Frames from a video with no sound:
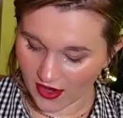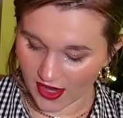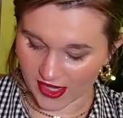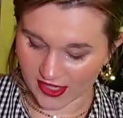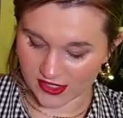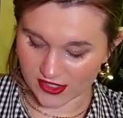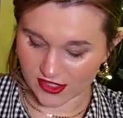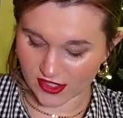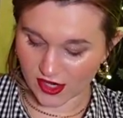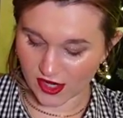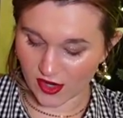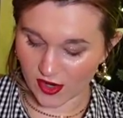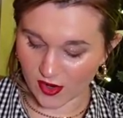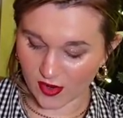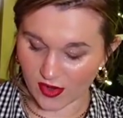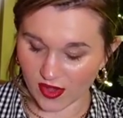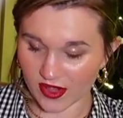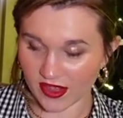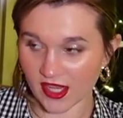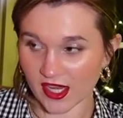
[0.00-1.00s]
Okay,
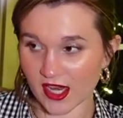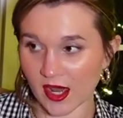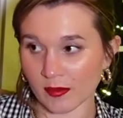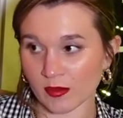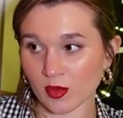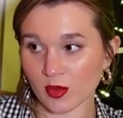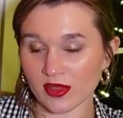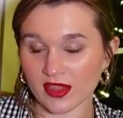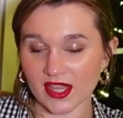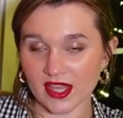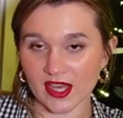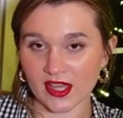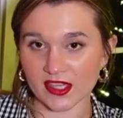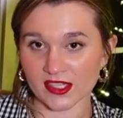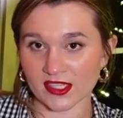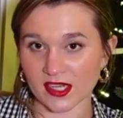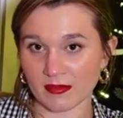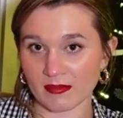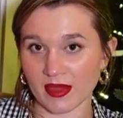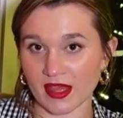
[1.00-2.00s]
so the number one thing on
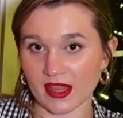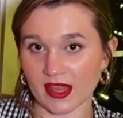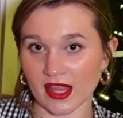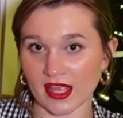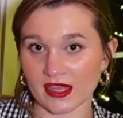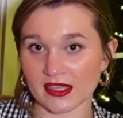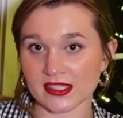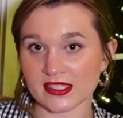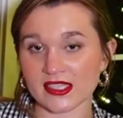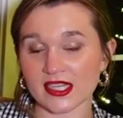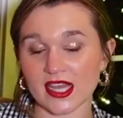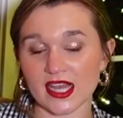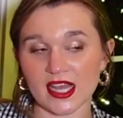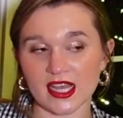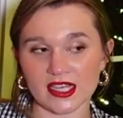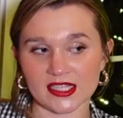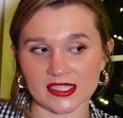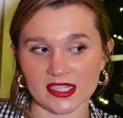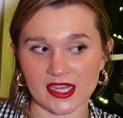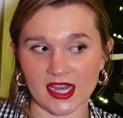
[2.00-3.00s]
the top of my list
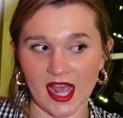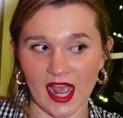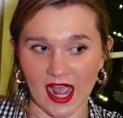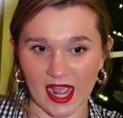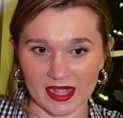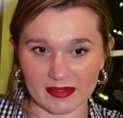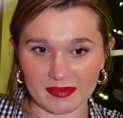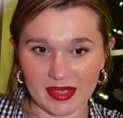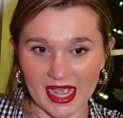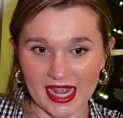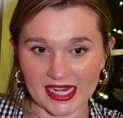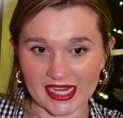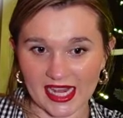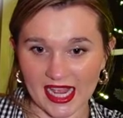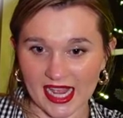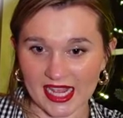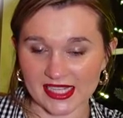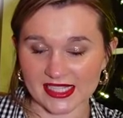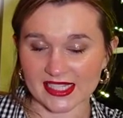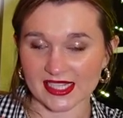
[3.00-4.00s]
is an iPad
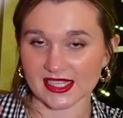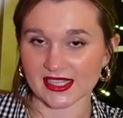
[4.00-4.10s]
case,